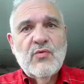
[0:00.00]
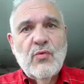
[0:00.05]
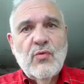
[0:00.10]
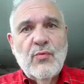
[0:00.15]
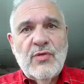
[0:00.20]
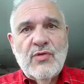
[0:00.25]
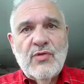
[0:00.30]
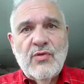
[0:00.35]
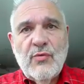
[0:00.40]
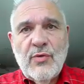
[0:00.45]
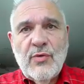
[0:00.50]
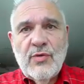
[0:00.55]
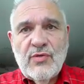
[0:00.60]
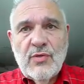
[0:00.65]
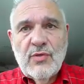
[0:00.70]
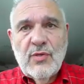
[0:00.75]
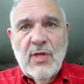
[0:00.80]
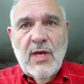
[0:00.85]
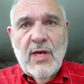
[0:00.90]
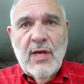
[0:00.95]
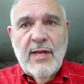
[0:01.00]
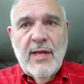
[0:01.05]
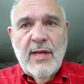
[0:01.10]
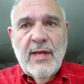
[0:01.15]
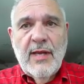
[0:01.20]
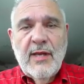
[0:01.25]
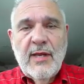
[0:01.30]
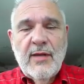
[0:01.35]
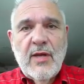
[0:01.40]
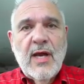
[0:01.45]
This will be due in
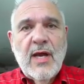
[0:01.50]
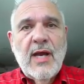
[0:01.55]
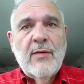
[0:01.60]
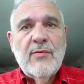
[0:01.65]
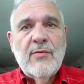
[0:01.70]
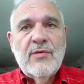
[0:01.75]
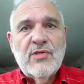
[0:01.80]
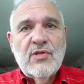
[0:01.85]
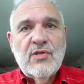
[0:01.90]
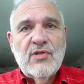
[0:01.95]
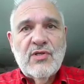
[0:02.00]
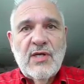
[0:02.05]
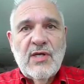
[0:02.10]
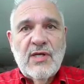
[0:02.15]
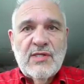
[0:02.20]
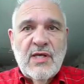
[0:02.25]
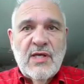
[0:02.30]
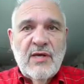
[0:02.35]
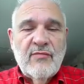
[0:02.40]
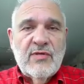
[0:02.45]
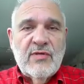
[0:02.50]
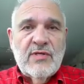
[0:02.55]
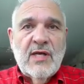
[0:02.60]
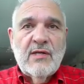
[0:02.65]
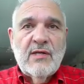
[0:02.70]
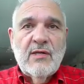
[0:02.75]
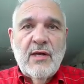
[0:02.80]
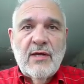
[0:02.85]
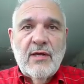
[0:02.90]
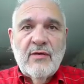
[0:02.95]
July, and I would suggest
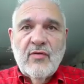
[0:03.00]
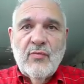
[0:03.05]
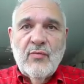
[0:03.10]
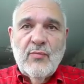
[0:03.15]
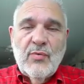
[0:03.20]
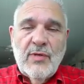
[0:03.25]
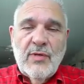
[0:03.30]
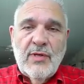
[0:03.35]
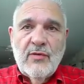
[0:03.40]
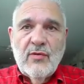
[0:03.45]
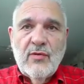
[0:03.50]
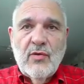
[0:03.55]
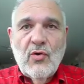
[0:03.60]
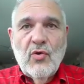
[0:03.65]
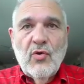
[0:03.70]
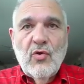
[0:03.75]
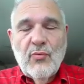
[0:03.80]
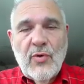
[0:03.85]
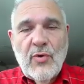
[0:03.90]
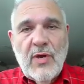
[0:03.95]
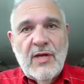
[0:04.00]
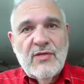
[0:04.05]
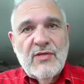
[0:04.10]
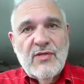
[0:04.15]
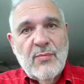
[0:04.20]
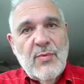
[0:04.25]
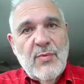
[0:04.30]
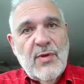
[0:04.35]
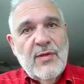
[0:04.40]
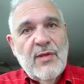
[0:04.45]
have a deadline of completing the whole
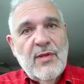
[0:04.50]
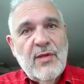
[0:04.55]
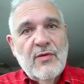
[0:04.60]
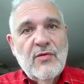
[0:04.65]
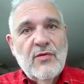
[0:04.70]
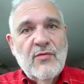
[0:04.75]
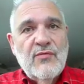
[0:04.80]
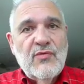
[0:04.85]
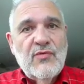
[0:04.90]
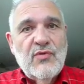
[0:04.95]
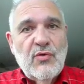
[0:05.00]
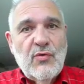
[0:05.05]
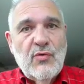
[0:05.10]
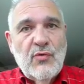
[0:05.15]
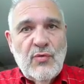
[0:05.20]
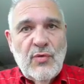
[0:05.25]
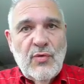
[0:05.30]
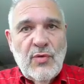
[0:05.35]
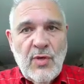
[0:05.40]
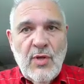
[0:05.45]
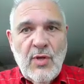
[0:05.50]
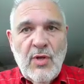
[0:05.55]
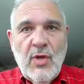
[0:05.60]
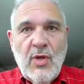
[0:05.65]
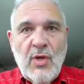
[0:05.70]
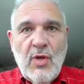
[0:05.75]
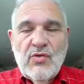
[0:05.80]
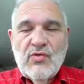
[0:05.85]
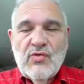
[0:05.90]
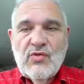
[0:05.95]
project by the end of
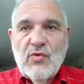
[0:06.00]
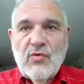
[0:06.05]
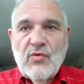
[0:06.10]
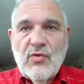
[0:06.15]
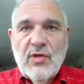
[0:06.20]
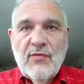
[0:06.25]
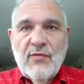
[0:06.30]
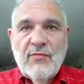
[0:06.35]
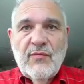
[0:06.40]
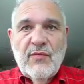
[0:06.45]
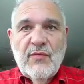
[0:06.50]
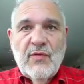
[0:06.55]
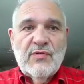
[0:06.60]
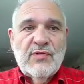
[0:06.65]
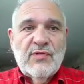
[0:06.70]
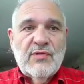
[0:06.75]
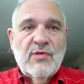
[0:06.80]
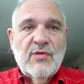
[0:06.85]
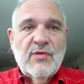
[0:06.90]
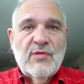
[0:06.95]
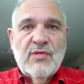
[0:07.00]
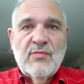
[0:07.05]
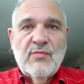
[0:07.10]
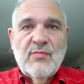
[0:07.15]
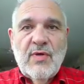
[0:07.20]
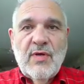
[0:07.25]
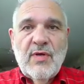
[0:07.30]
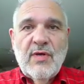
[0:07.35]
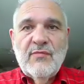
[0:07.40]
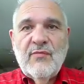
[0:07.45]
June, so that if there's
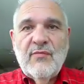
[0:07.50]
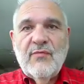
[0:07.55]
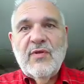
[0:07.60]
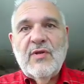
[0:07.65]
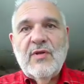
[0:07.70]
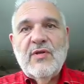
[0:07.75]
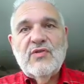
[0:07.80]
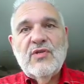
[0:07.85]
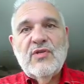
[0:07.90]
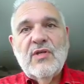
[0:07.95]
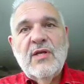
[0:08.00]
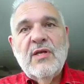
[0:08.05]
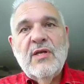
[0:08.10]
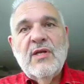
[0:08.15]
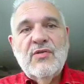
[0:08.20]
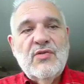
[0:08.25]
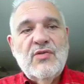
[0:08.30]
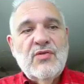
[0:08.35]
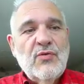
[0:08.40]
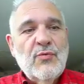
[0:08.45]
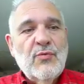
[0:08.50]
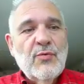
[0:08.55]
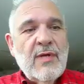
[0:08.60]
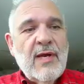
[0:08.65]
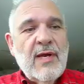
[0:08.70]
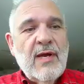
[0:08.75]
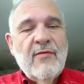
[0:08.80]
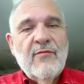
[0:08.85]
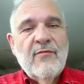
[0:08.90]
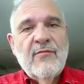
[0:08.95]
still some unfinished
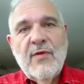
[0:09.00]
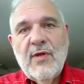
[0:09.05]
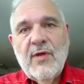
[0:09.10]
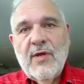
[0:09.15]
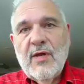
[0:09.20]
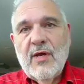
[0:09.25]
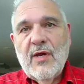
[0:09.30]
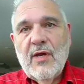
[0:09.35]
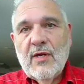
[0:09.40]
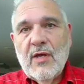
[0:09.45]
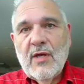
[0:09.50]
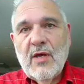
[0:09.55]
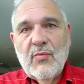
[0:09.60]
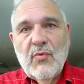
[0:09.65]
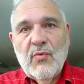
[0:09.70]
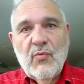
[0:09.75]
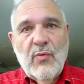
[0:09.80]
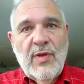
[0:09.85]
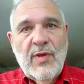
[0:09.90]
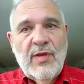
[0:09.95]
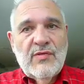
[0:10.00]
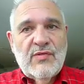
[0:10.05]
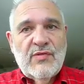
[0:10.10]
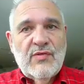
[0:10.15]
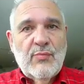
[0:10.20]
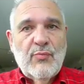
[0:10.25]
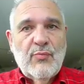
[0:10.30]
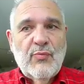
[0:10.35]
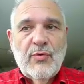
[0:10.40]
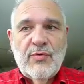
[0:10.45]
ends, you will have a couple
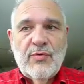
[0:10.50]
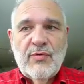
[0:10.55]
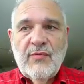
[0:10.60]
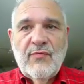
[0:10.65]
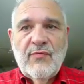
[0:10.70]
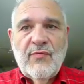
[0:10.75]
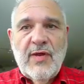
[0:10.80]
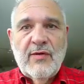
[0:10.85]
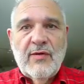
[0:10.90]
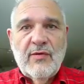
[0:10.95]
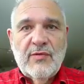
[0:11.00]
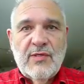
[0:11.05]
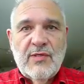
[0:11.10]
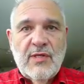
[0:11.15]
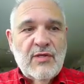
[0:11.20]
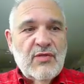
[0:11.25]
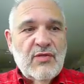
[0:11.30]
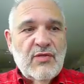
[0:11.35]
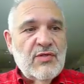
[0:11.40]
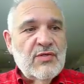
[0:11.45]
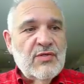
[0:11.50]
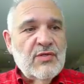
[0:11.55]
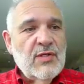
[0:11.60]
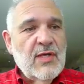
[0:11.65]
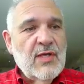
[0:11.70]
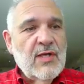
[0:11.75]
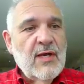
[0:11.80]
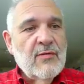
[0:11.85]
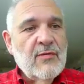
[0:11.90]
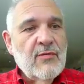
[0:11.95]
weeks to put the final
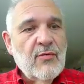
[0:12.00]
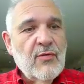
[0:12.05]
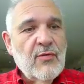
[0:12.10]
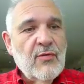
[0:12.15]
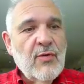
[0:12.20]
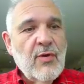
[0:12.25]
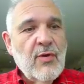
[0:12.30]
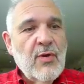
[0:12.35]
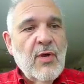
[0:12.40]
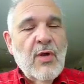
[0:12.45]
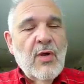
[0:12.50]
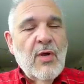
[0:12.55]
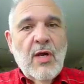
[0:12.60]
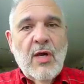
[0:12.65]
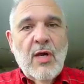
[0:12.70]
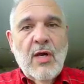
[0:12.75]
touches together.